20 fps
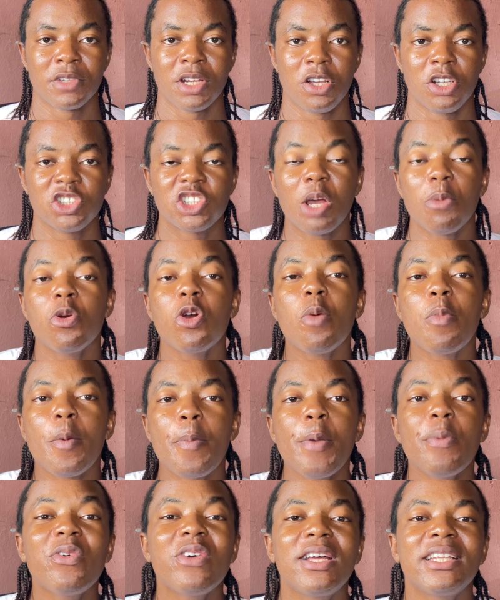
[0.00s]
Some Yoruba
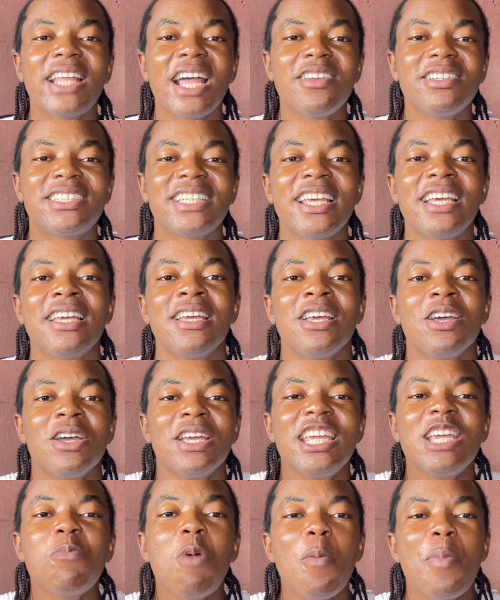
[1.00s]
people go tell you say
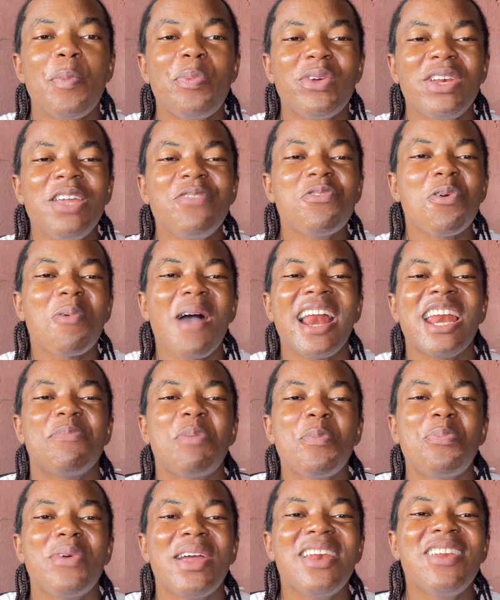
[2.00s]
Igbo people leave Ukwuani
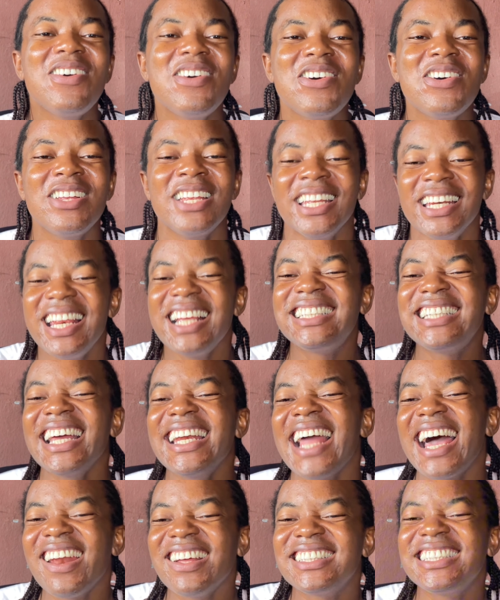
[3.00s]
people alone. They said
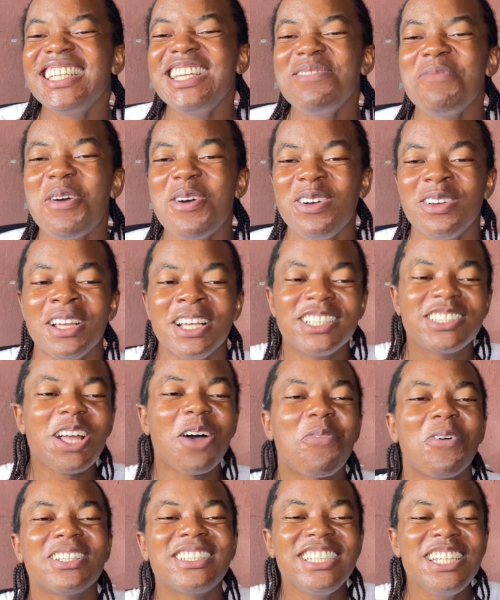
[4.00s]
they are not Igbo.
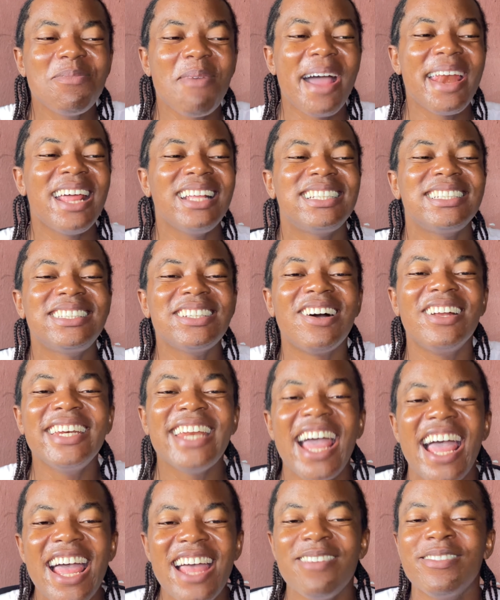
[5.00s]
Stop forcing Igbo identity on
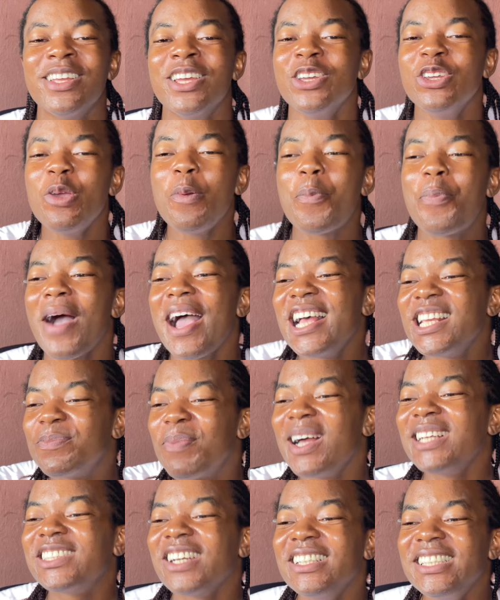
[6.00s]
them. You people are
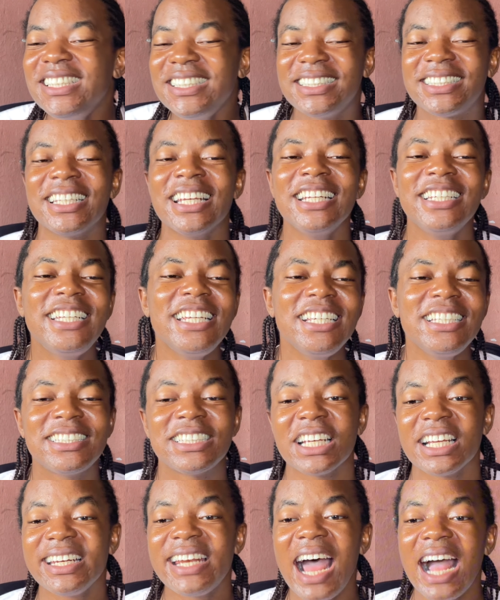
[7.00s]
expansionists.
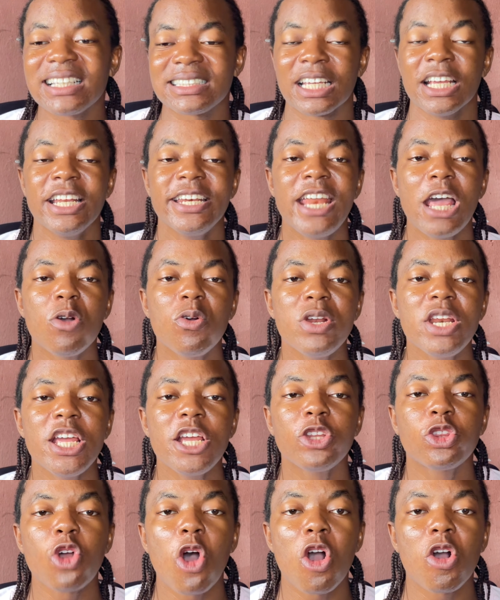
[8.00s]
This, that. They go
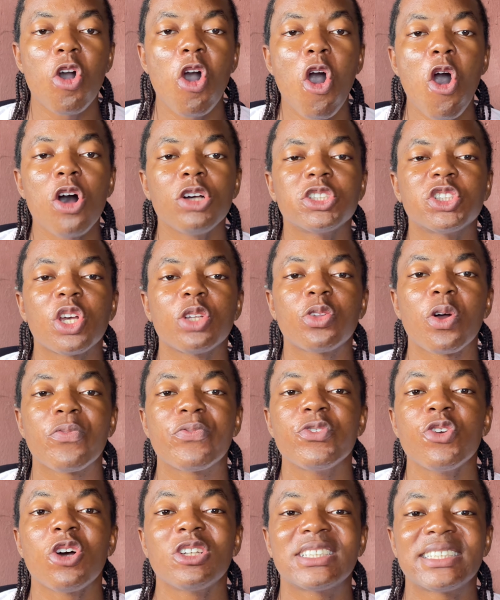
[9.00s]
they talk all sort
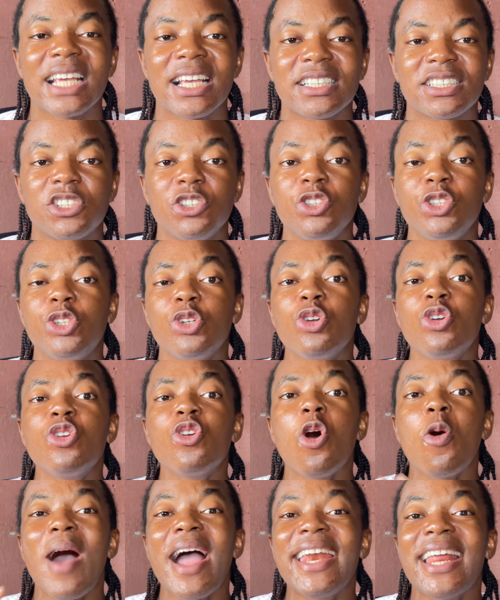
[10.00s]
of nonsense. Do you
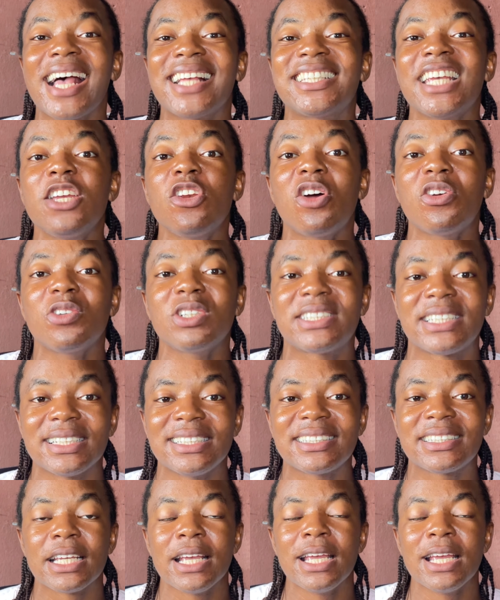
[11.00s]
know why they are saying all those things?